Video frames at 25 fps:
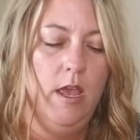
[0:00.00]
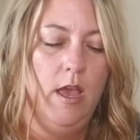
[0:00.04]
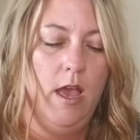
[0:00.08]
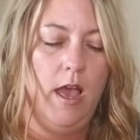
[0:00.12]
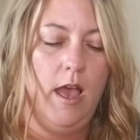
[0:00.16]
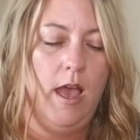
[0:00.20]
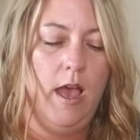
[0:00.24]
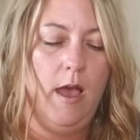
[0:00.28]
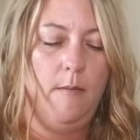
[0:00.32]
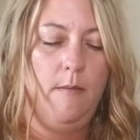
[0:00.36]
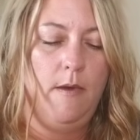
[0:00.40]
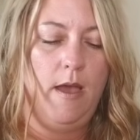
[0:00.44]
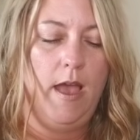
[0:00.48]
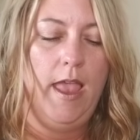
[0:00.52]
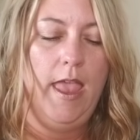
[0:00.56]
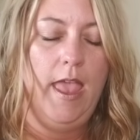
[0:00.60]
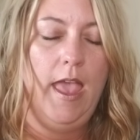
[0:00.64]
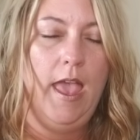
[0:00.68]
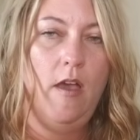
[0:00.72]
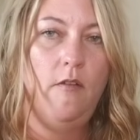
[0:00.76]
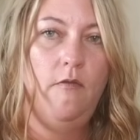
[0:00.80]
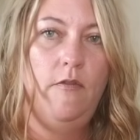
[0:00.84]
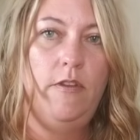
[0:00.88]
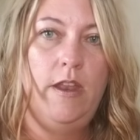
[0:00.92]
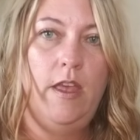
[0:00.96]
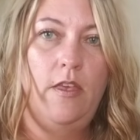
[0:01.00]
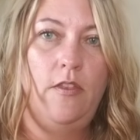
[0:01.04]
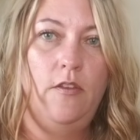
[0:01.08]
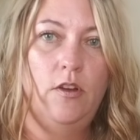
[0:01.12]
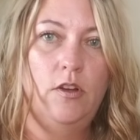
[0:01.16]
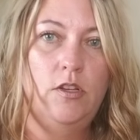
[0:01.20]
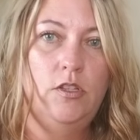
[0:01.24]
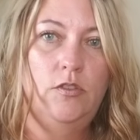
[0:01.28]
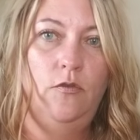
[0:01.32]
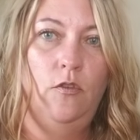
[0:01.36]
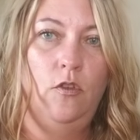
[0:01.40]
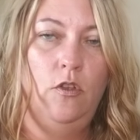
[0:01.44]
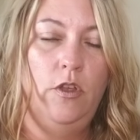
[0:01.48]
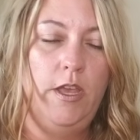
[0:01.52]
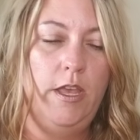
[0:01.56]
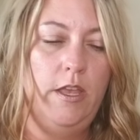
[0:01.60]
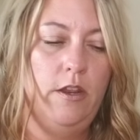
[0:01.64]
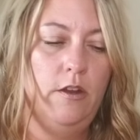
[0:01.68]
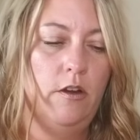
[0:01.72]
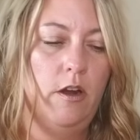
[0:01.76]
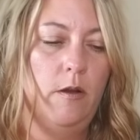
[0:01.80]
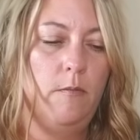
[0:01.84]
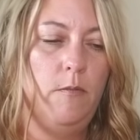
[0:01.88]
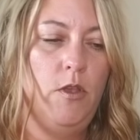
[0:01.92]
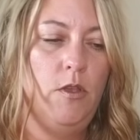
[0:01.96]
I have another
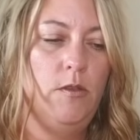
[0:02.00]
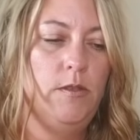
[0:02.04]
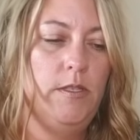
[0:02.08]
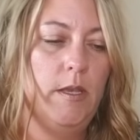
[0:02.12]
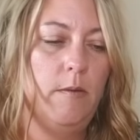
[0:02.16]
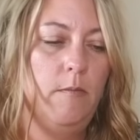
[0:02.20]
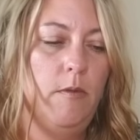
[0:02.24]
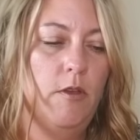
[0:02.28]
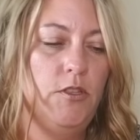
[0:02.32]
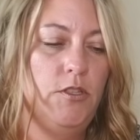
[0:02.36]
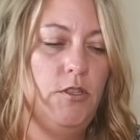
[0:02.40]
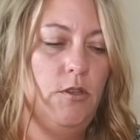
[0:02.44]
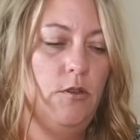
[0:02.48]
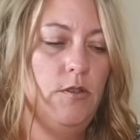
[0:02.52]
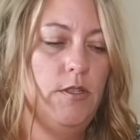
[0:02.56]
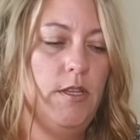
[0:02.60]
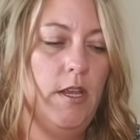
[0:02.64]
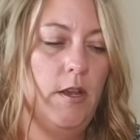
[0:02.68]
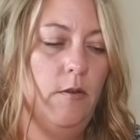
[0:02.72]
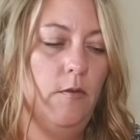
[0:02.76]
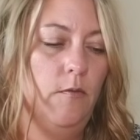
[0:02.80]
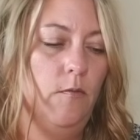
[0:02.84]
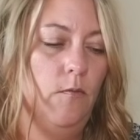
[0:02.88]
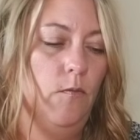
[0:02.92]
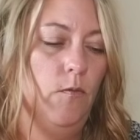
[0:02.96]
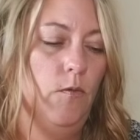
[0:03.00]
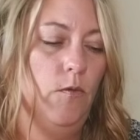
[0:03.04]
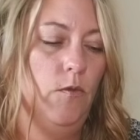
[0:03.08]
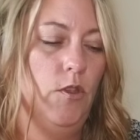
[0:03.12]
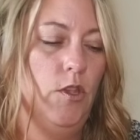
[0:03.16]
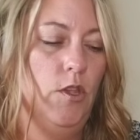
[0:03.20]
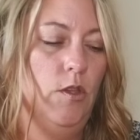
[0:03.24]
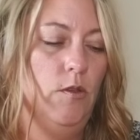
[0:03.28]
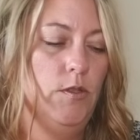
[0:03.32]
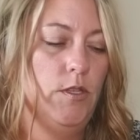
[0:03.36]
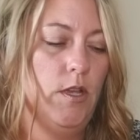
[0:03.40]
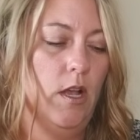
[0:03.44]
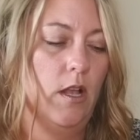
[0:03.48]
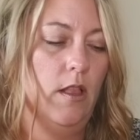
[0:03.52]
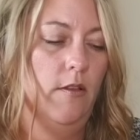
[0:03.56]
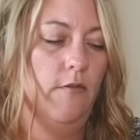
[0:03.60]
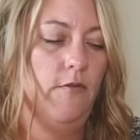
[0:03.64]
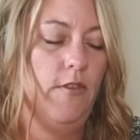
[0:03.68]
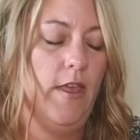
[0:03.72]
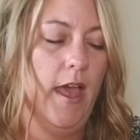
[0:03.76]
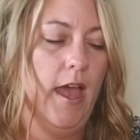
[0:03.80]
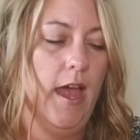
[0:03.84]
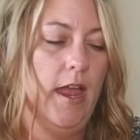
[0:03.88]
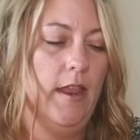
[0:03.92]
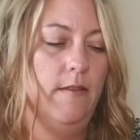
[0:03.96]
exfoliator I'm using, but as soon as I use all of
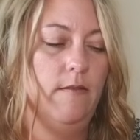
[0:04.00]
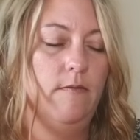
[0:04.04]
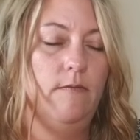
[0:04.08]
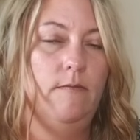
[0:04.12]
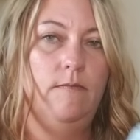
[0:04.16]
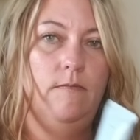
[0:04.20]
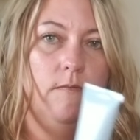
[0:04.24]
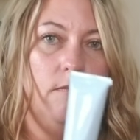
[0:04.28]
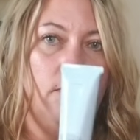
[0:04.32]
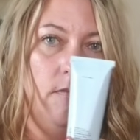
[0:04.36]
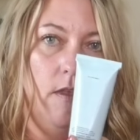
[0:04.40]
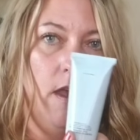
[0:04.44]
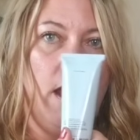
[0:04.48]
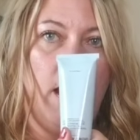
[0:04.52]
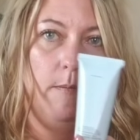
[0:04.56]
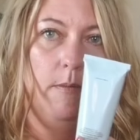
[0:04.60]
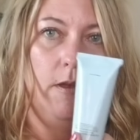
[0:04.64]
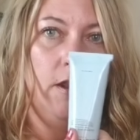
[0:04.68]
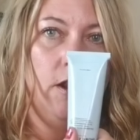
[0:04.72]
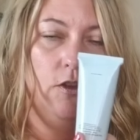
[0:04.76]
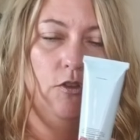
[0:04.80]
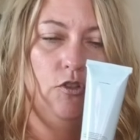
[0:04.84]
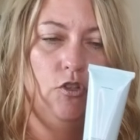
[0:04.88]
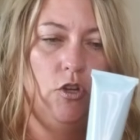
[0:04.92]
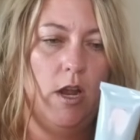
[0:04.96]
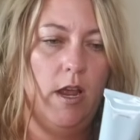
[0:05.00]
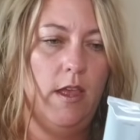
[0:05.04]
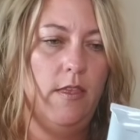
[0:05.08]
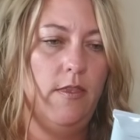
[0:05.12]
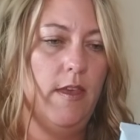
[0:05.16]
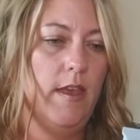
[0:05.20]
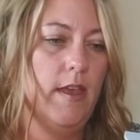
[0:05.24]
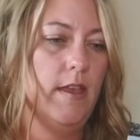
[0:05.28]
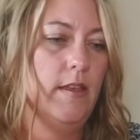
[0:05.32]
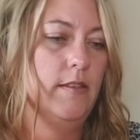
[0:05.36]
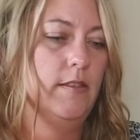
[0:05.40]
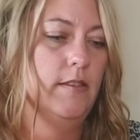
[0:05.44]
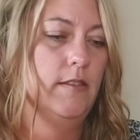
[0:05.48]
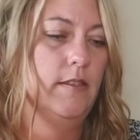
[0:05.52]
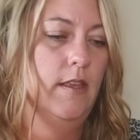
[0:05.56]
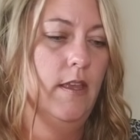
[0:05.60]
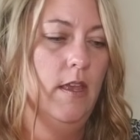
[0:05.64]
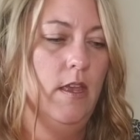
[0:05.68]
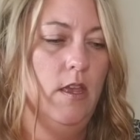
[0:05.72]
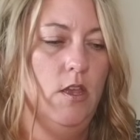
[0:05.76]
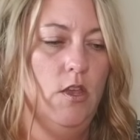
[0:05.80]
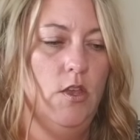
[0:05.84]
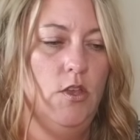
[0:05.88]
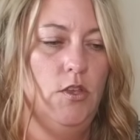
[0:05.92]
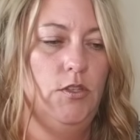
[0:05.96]
that, I'm going to try this.
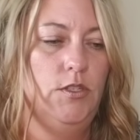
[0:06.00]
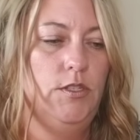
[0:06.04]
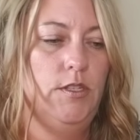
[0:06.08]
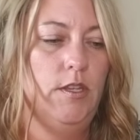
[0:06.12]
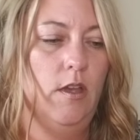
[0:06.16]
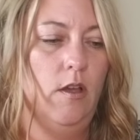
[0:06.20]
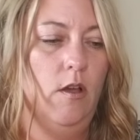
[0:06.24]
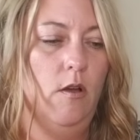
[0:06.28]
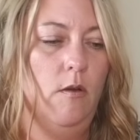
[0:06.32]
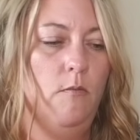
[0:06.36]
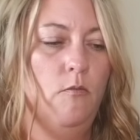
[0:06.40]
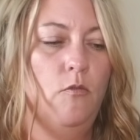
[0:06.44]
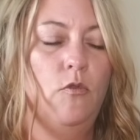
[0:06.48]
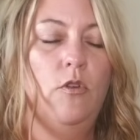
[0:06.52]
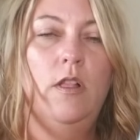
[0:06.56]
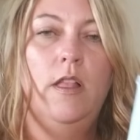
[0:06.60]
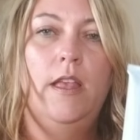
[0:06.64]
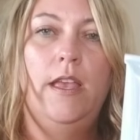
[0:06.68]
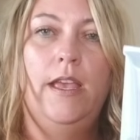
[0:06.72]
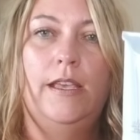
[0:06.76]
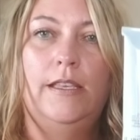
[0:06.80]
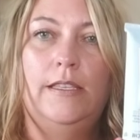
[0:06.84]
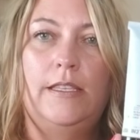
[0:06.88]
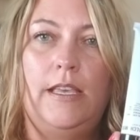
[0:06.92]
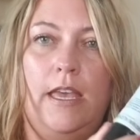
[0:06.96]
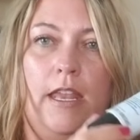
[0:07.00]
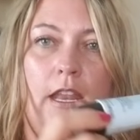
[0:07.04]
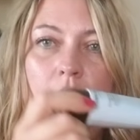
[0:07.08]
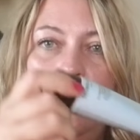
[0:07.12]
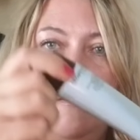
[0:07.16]
So I'm really excited